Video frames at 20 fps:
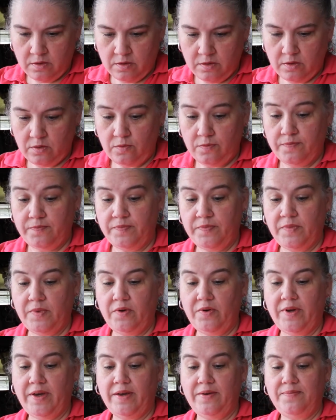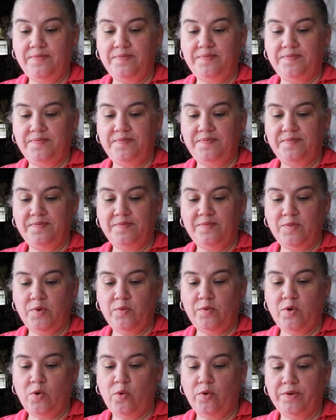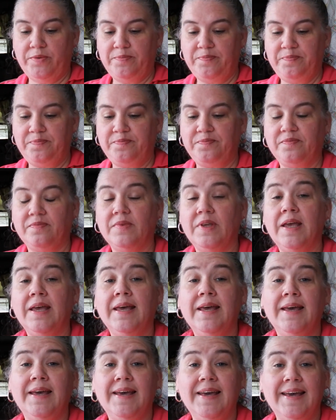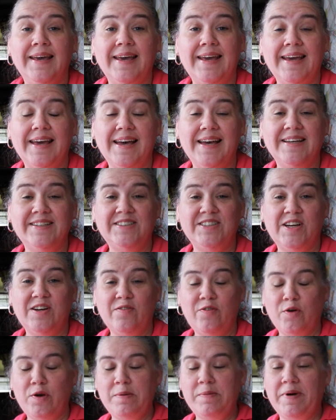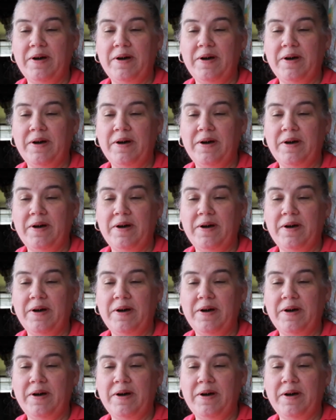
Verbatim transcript: Oh, okay. We're recording. Hey guys, Young Forty